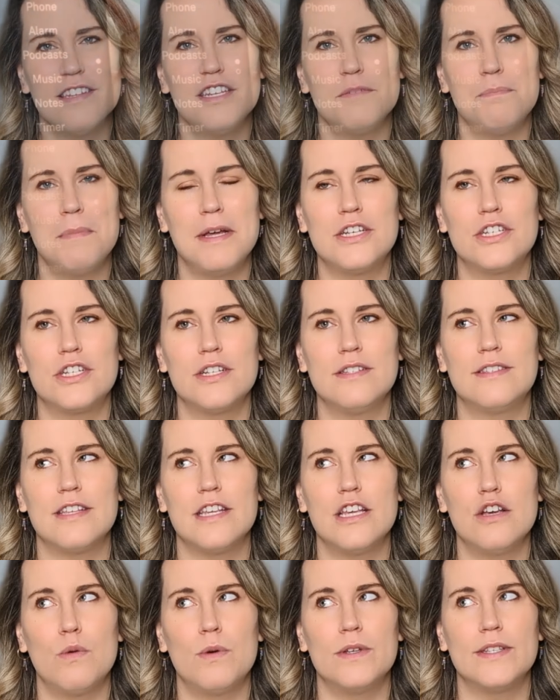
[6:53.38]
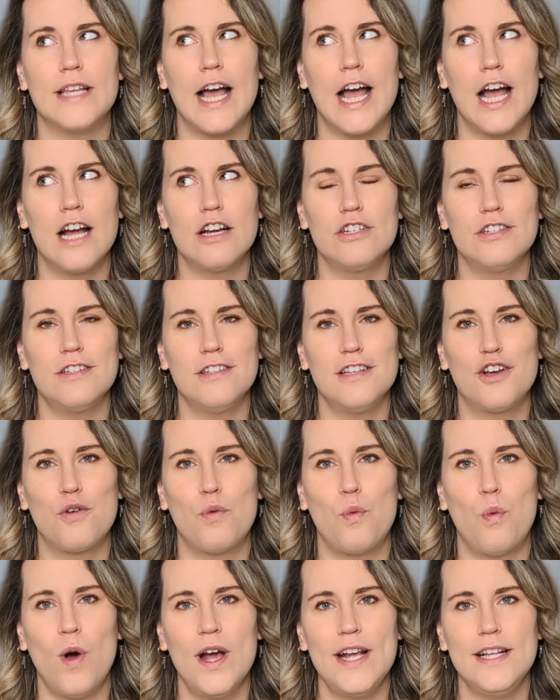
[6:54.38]
the dimensions, it was actually
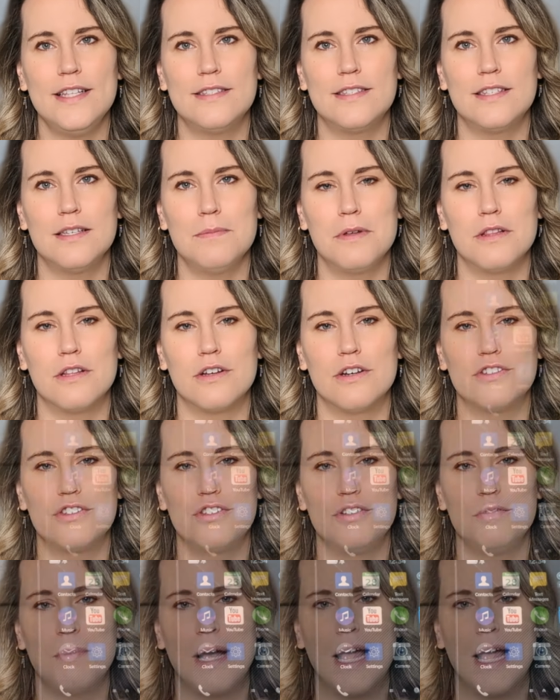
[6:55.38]
quite similar to